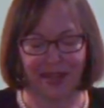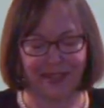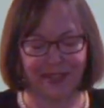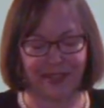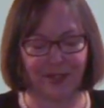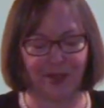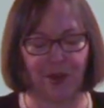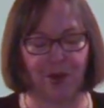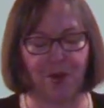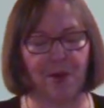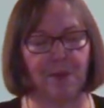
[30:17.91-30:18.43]

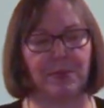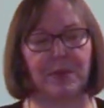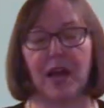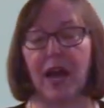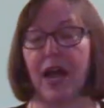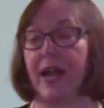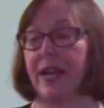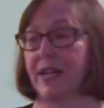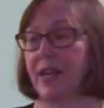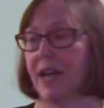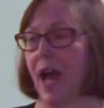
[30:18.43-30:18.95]
So a
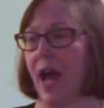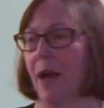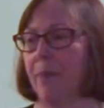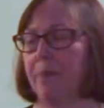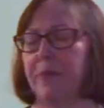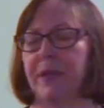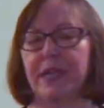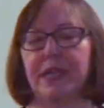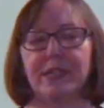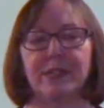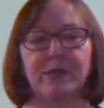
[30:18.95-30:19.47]
blind
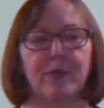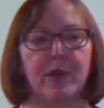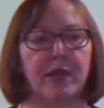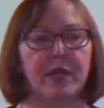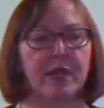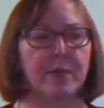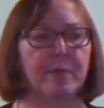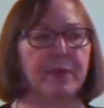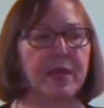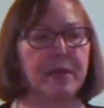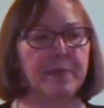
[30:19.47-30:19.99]
copy is
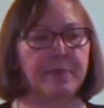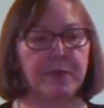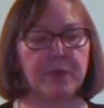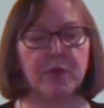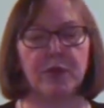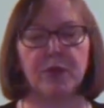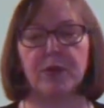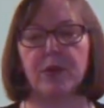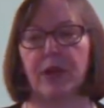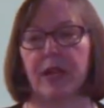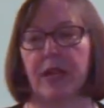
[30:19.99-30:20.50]
when the
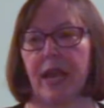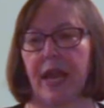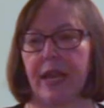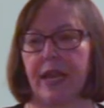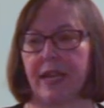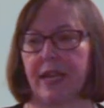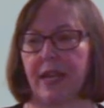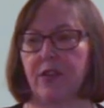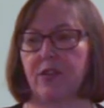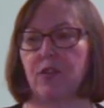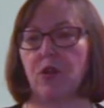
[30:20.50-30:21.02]
people who are
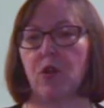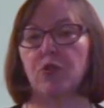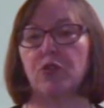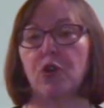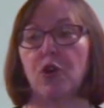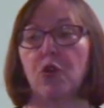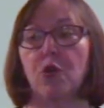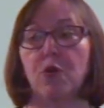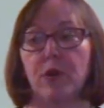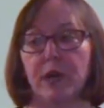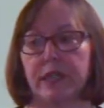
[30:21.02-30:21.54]
getting it don't
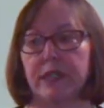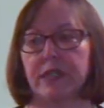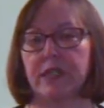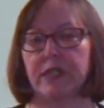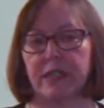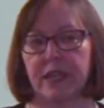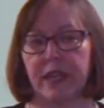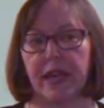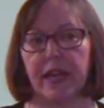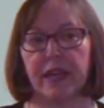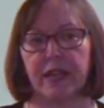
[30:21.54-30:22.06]
know who else
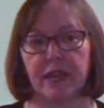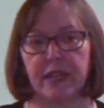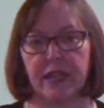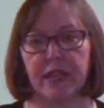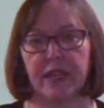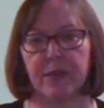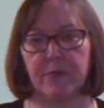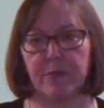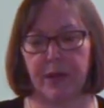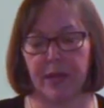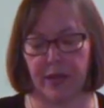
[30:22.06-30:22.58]
is getting
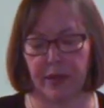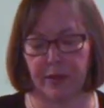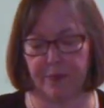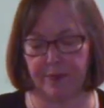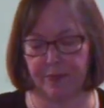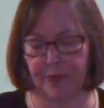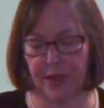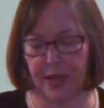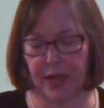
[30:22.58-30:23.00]
the email.